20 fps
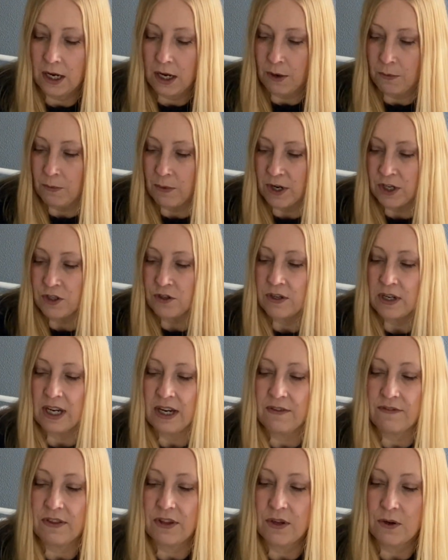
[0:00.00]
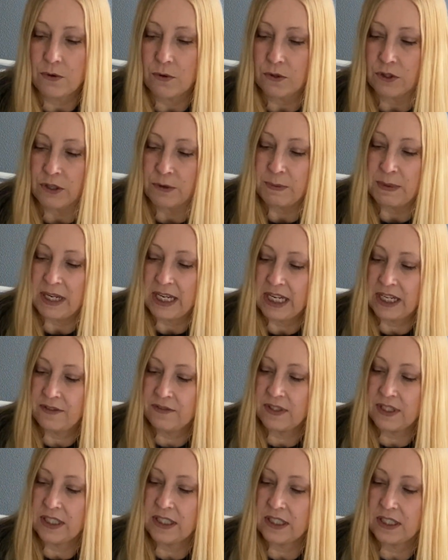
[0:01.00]
I'm wondering if the Autumn
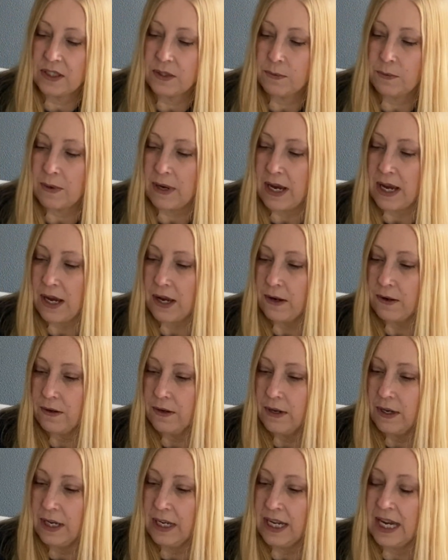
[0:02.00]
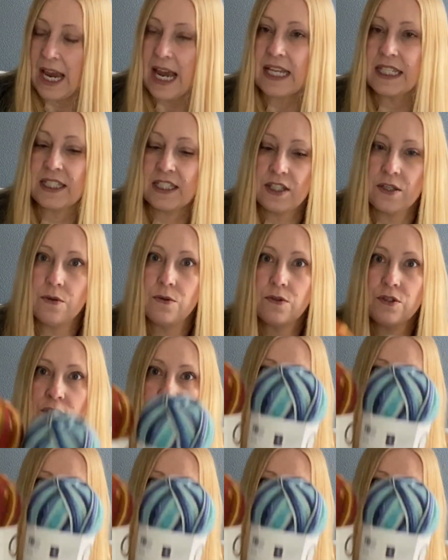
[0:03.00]
Leaves is as well. Yes, the Autumn